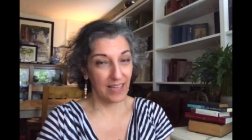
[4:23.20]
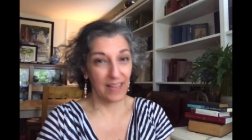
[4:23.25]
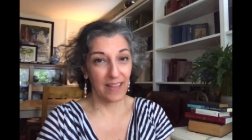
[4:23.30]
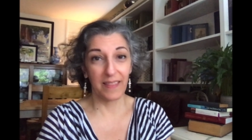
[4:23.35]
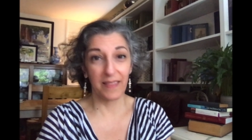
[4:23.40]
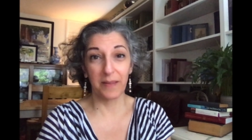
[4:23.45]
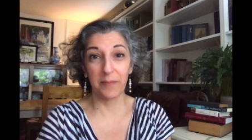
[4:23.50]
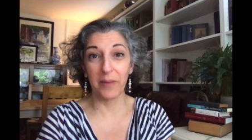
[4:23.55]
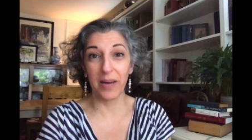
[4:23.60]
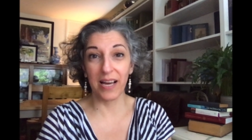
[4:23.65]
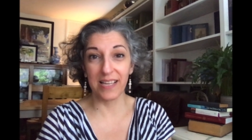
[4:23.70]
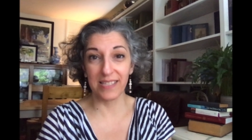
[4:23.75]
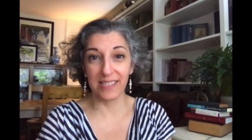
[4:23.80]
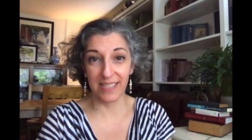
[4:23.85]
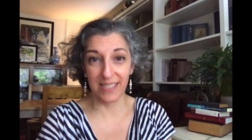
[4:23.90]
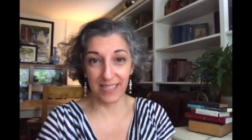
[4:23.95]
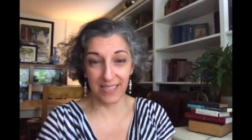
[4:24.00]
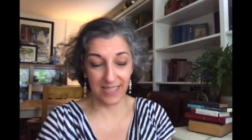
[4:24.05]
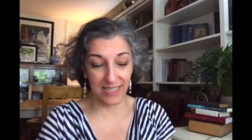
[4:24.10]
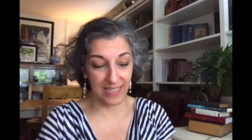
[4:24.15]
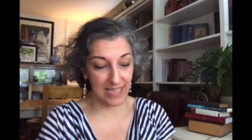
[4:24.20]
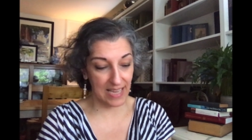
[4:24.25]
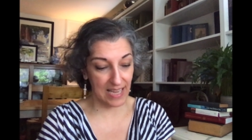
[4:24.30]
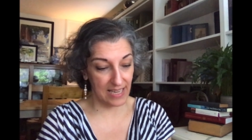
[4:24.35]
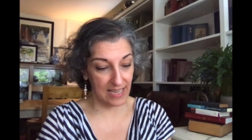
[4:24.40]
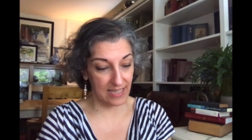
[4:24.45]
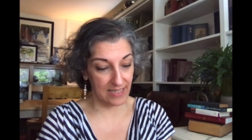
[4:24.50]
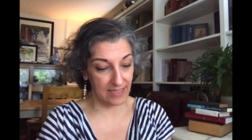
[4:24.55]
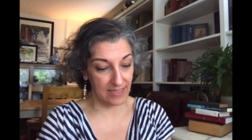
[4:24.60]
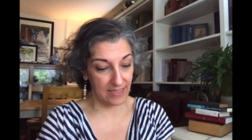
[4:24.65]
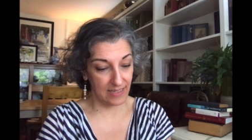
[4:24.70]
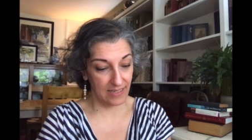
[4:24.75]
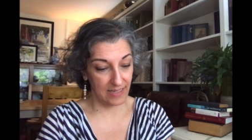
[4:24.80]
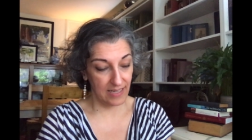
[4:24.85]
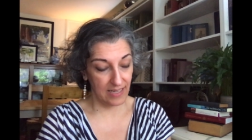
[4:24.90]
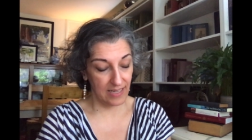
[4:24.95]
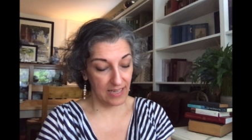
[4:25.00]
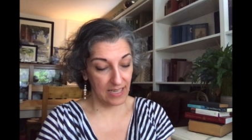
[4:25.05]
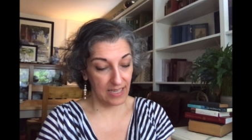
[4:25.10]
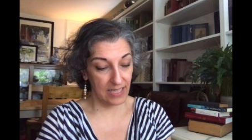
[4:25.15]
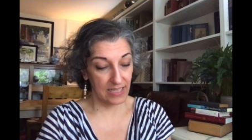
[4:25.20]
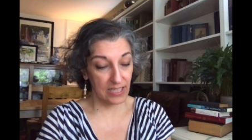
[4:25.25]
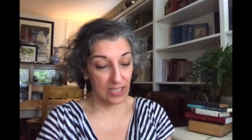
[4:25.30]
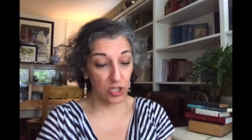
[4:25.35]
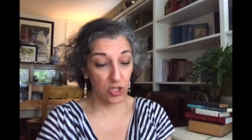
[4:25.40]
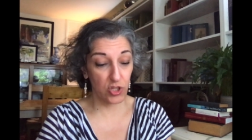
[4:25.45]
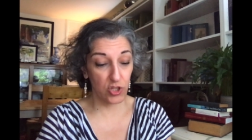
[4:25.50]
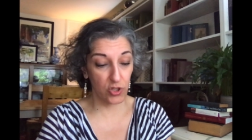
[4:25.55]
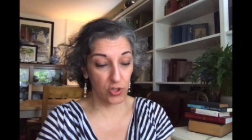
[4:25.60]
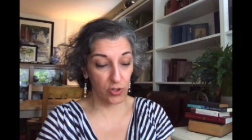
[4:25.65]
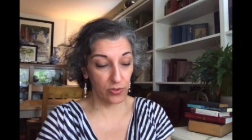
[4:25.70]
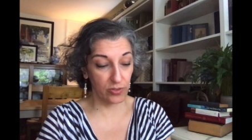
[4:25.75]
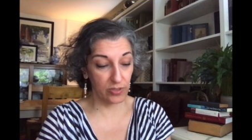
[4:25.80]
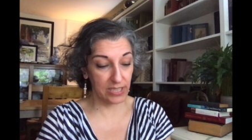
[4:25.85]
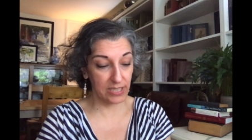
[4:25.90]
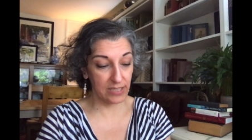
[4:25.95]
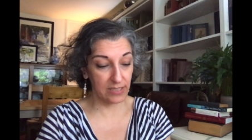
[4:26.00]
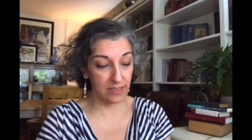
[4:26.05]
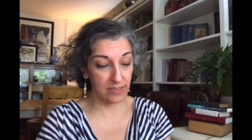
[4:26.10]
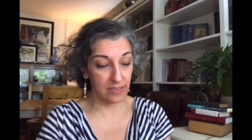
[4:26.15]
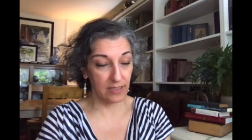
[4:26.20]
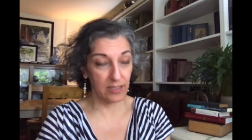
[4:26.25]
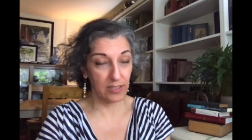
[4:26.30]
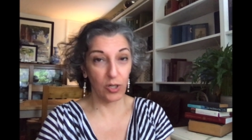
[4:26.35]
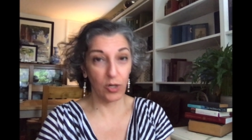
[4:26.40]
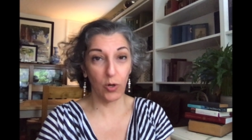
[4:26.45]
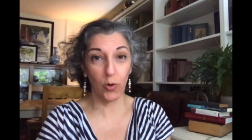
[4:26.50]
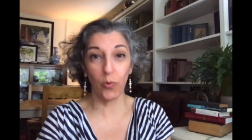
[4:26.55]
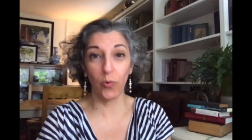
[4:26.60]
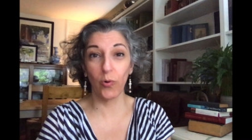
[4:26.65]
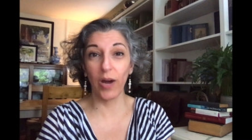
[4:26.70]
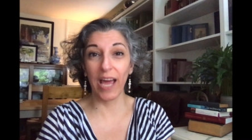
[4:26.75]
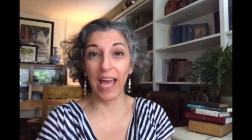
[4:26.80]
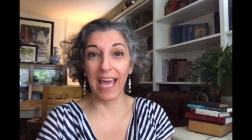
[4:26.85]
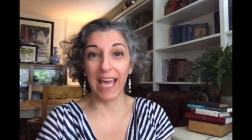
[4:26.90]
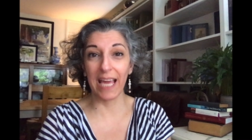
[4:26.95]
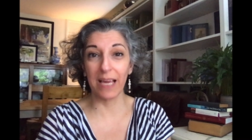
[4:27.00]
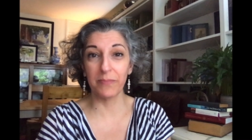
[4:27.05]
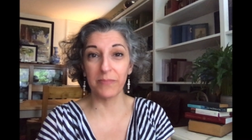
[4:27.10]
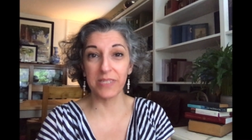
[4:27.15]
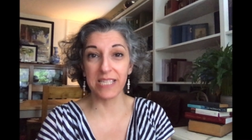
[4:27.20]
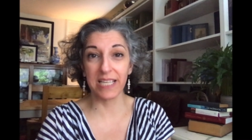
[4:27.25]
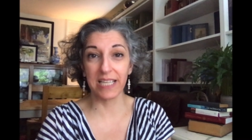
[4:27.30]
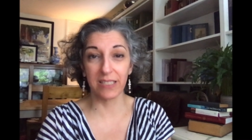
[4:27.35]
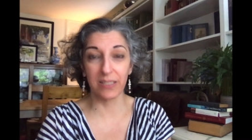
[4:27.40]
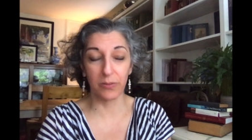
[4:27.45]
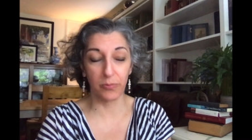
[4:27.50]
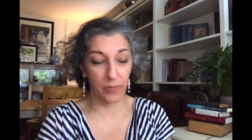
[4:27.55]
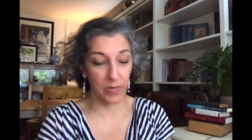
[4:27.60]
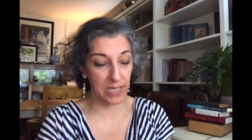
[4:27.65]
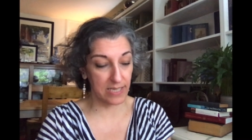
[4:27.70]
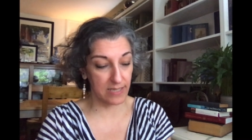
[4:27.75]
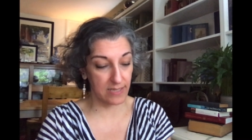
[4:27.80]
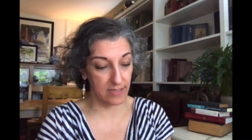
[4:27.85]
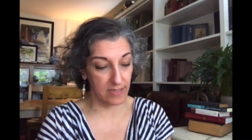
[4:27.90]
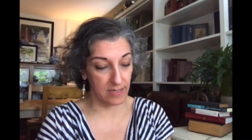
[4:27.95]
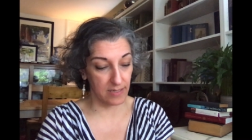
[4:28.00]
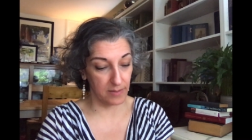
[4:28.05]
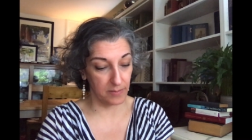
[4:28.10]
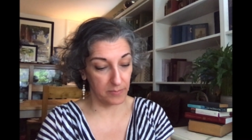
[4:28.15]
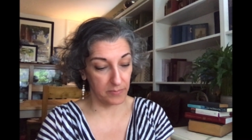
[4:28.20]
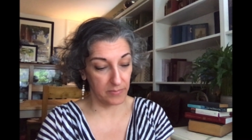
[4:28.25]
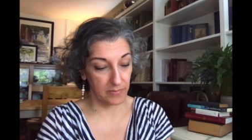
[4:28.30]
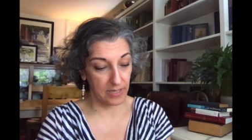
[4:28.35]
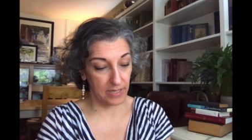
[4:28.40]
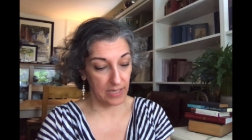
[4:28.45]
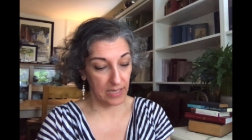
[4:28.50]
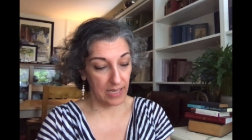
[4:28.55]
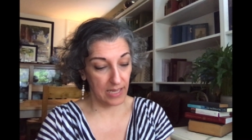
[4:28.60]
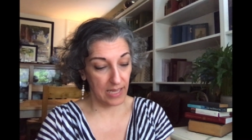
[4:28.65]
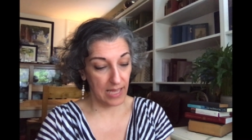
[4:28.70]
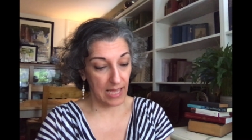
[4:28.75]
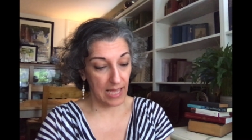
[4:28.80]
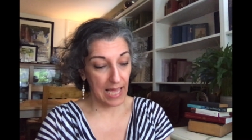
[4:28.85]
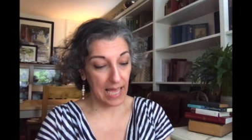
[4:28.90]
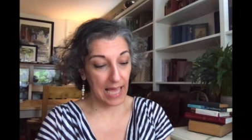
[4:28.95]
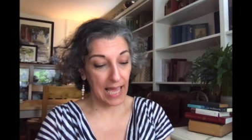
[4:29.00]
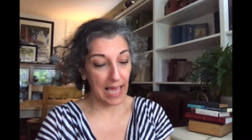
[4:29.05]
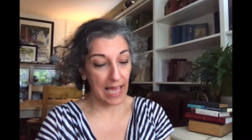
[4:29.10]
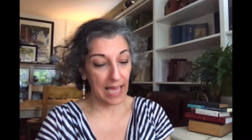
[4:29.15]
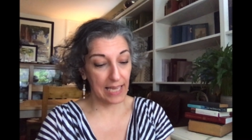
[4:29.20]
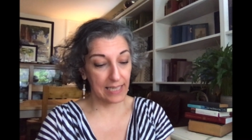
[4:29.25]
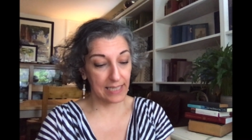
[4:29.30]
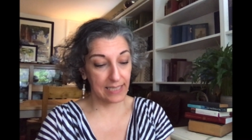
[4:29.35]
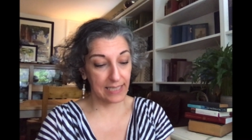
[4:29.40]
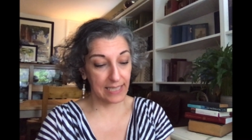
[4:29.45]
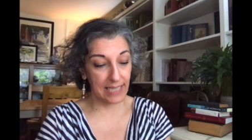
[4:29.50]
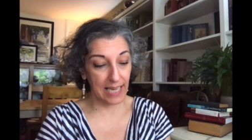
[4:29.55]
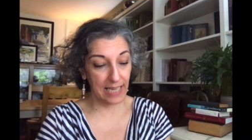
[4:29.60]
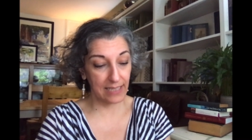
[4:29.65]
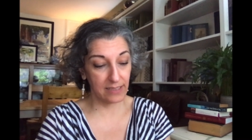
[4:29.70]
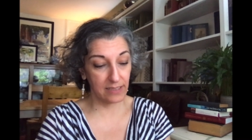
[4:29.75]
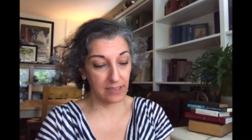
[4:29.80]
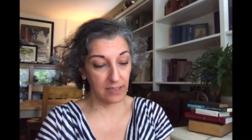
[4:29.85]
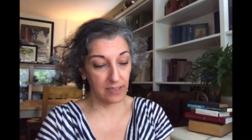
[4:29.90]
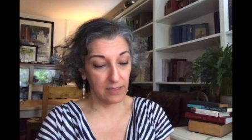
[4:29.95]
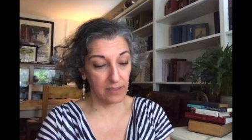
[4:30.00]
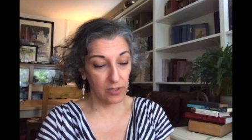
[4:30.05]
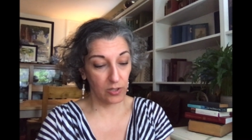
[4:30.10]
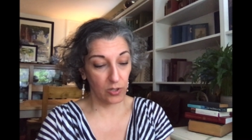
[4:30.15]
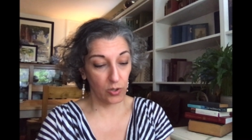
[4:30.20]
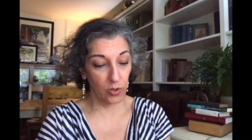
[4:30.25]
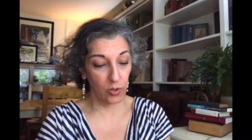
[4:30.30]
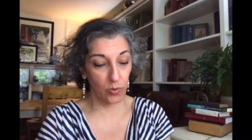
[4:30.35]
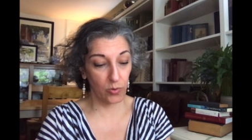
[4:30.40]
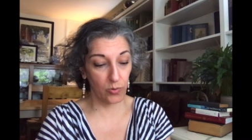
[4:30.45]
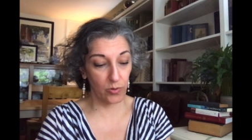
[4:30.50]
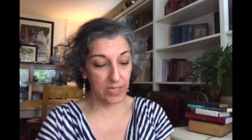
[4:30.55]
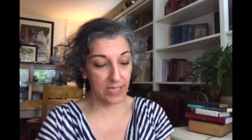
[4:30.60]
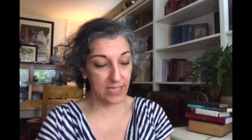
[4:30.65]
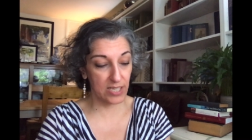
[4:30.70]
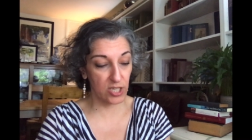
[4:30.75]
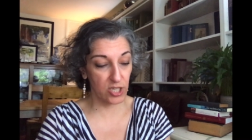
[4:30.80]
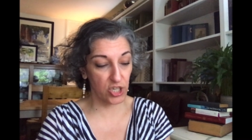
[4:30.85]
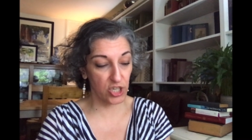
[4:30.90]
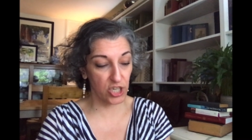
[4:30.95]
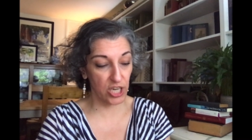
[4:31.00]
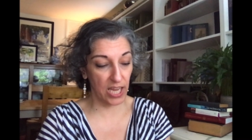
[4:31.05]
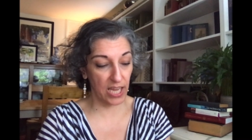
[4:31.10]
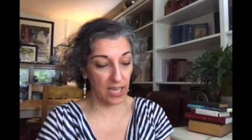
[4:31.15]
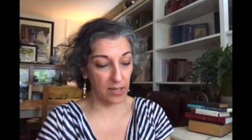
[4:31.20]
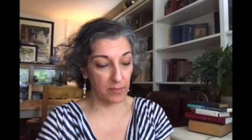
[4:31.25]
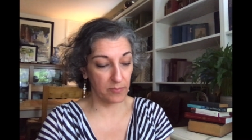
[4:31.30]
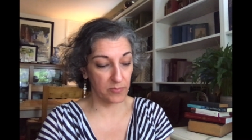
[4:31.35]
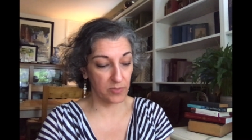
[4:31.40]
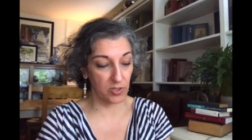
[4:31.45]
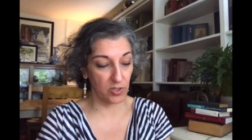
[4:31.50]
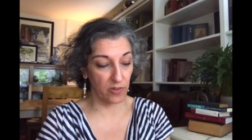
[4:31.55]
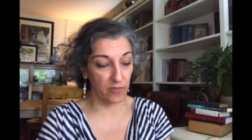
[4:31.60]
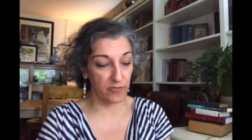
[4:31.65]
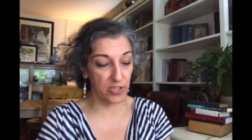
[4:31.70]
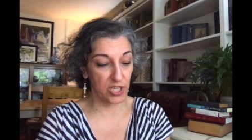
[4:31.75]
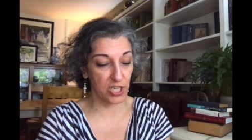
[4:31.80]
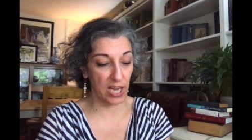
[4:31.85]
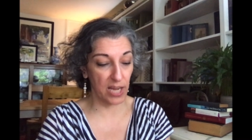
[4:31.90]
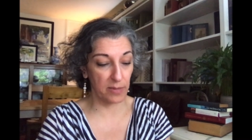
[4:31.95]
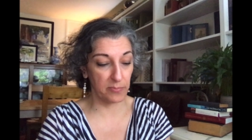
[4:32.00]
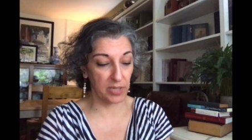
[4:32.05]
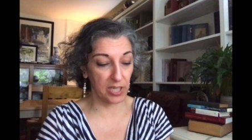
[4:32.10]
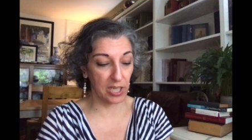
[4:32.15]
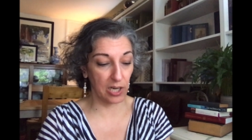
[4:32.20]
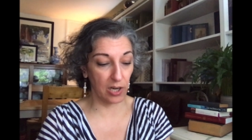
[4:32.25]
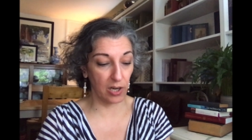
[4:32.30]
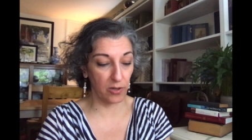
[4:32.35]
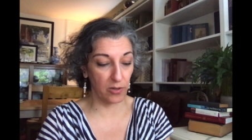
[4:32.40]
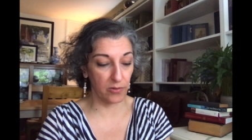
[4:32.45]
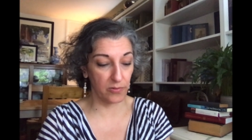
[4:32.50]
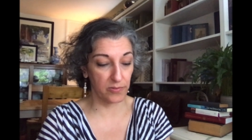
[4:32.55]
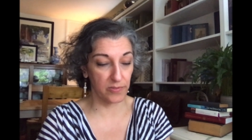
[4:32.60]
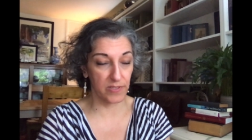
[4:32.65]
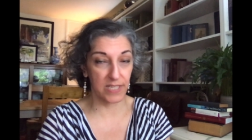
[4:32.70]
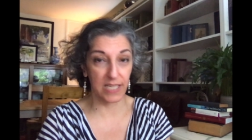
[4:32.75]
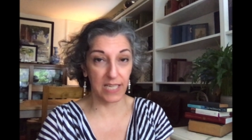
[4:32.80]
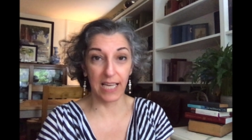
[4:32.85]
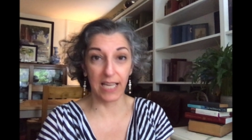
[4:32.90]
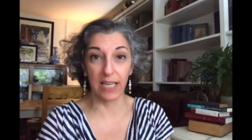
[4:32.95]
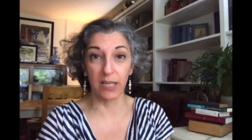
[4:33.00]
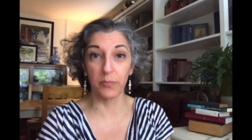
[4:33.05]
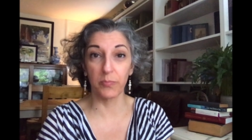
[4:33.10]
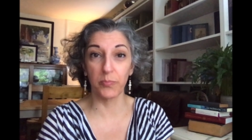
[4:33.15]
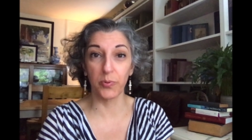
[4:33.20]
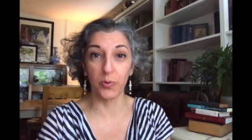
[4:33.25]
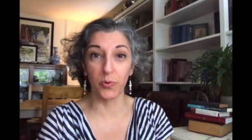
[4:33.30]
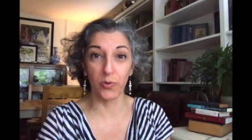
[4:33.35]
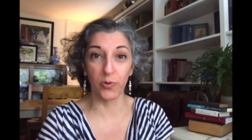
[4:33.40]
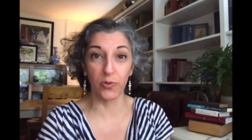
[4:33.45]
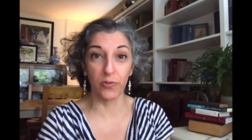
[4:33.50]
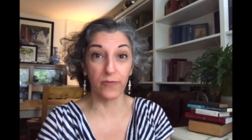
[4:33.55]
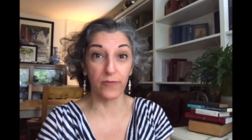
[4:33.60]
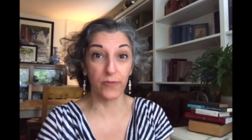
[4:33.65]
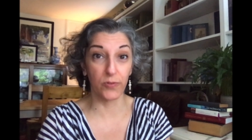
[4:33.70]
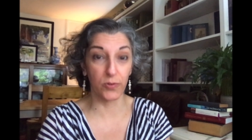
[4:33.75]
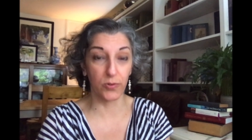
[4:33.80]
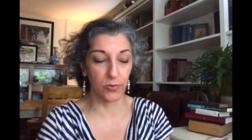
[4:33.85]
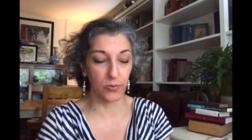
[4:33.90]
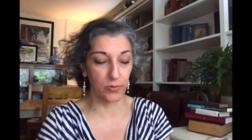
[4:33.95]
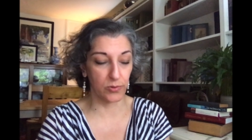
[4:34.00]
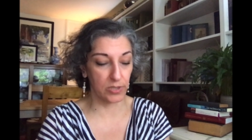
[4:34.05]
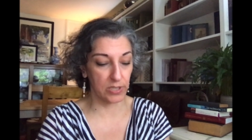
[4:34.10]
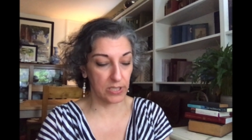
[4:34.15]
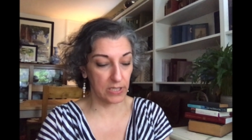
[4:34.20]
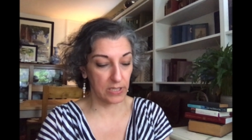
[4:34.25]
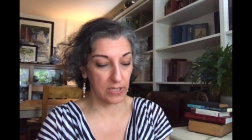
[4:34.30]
The master said, "The student who aims at wisdom and yet who is ashamed of shabby clothes and poor food